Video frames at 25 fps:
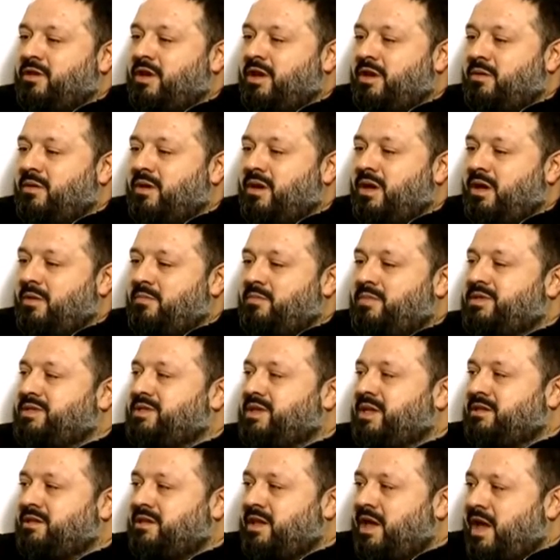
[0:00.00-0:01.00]
a
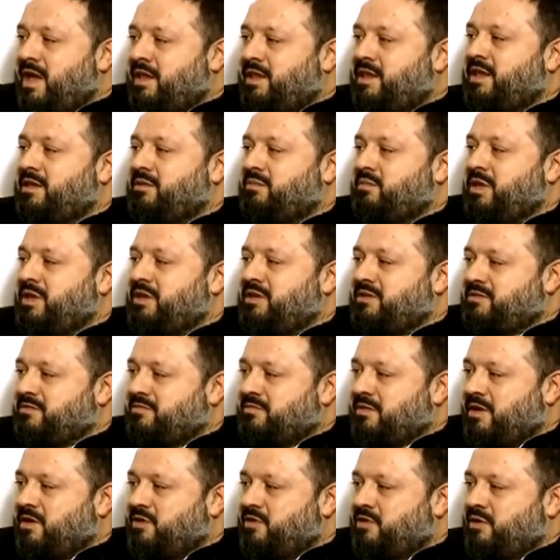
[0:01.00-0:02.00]
Byzantine
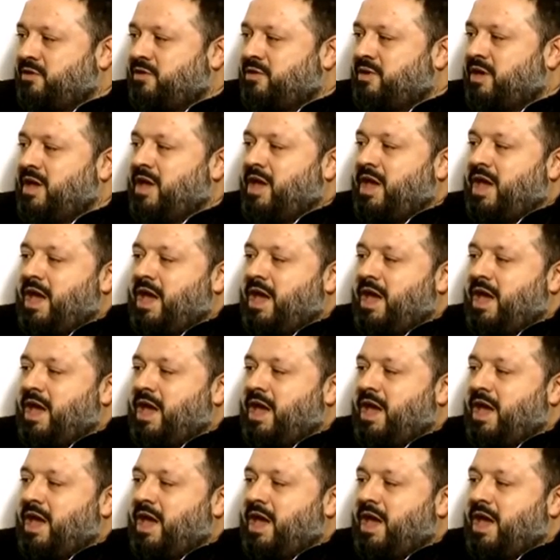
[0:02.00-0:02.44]
administration.